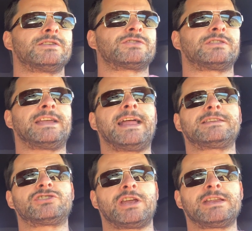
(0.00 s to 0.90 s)
So
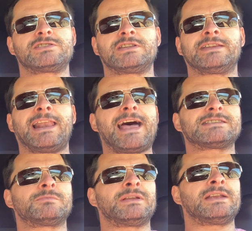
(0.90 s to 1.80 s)
that changed in the
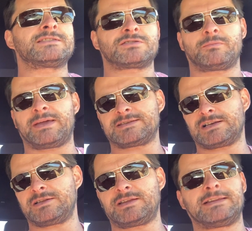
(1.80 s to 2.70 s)
last minute. So
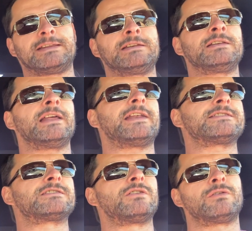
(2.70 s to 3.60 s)
basically, they didn't let
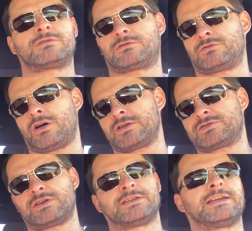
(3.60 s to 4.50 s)
us go to
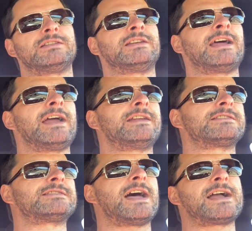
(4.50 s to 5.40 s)
Austria. They denied
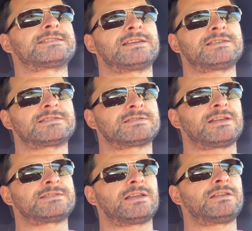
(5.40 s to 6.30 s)
us access.
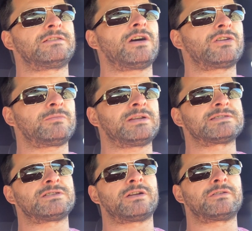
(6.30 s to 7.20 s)
They said the
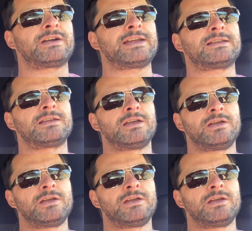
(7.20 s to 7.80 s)
document's not right.